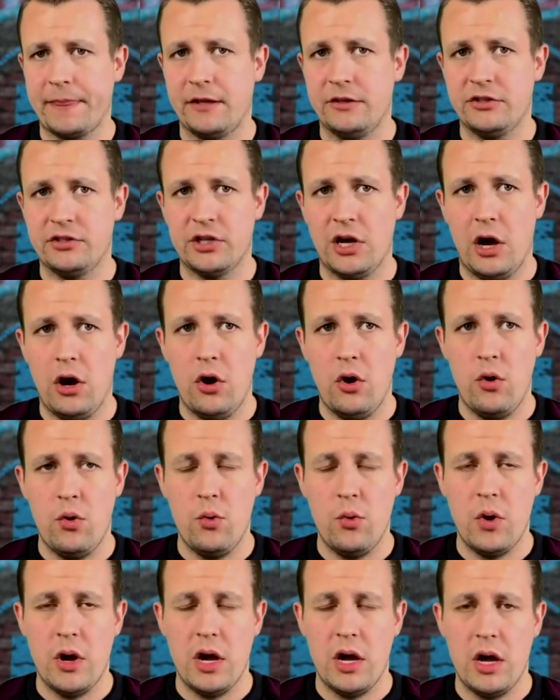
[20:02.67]

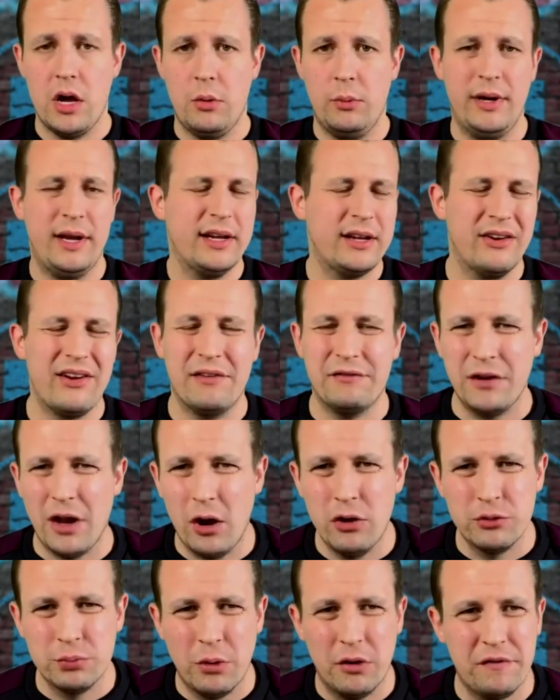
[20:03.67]
So we're going to have
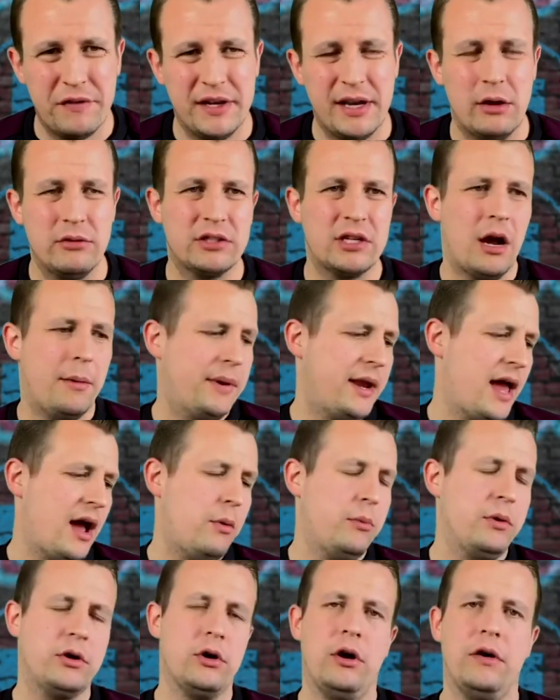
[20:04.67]
loads more videos coming
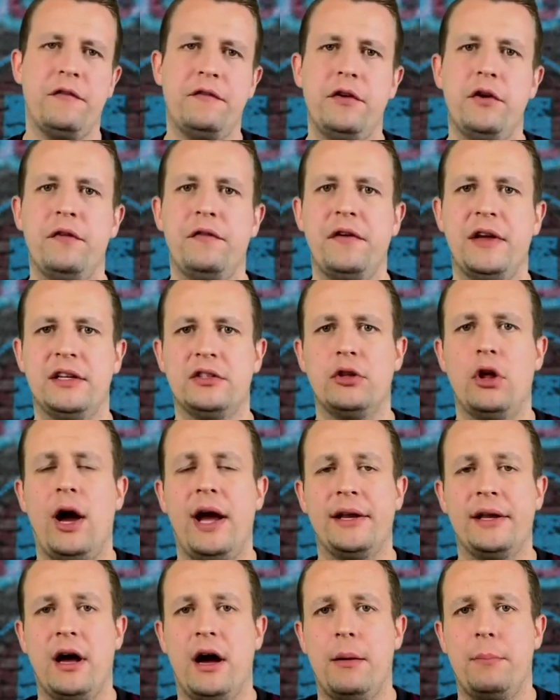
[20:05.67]
out. We've got a few things
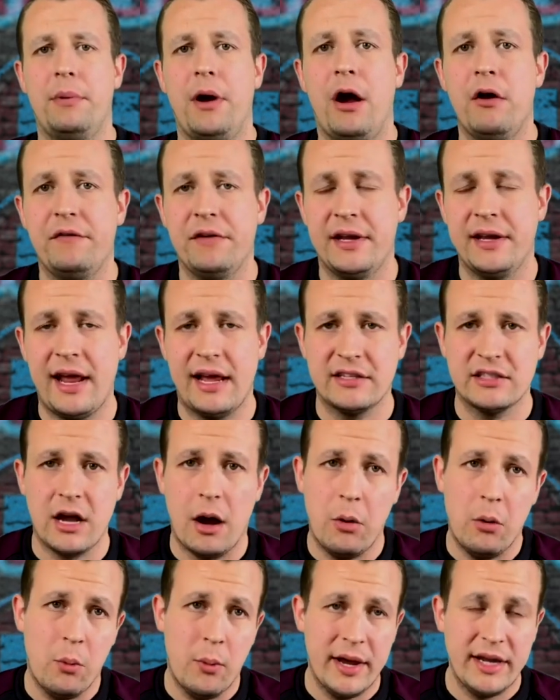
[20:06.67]
lined up over the next
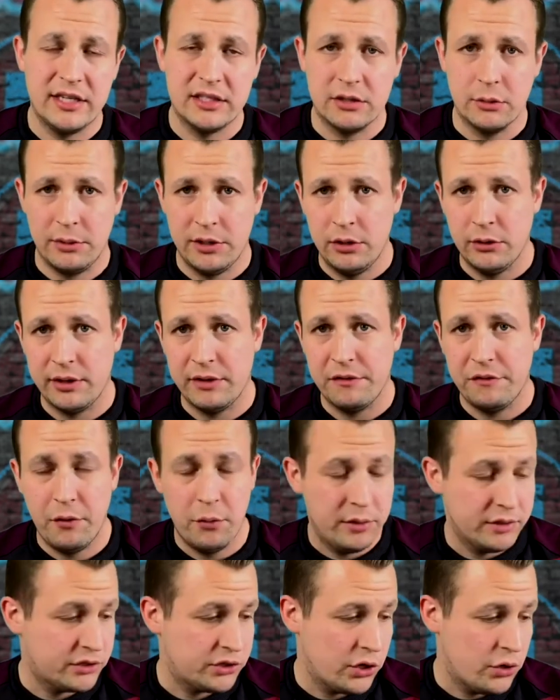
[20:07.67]
couple of weeks that we're looking
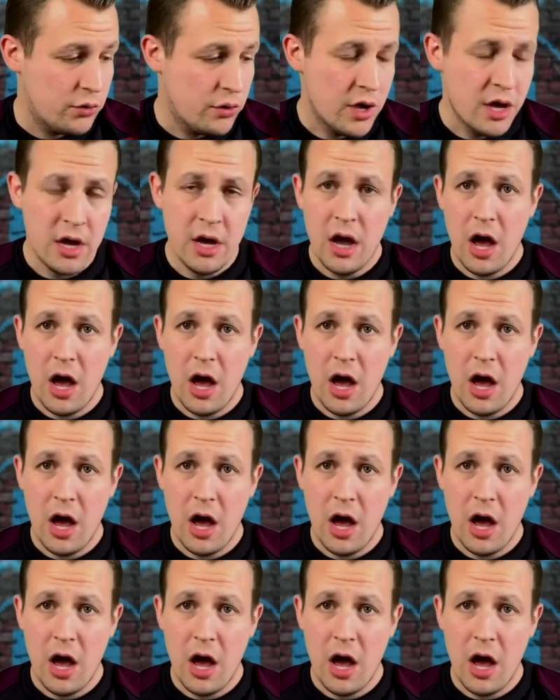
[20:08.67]
forward to.